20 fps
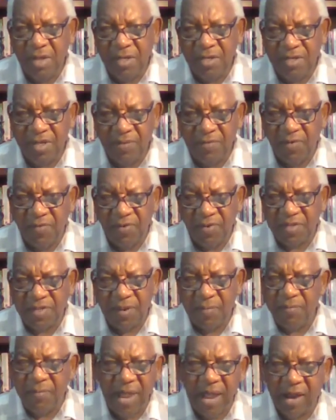Some of us
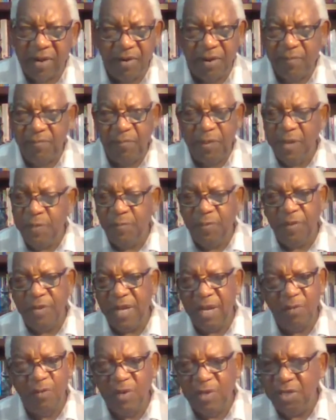are marrying people
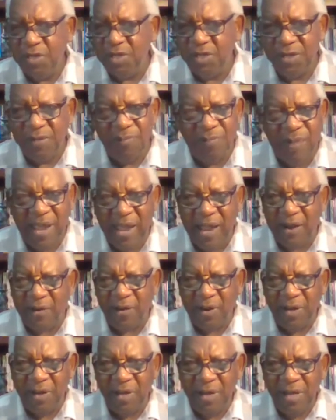that we shouldn't
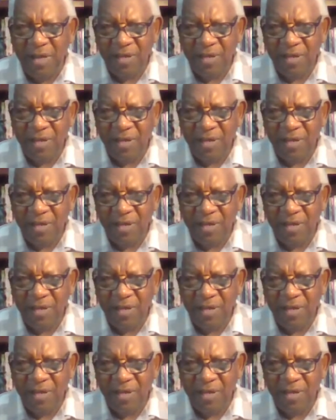marry.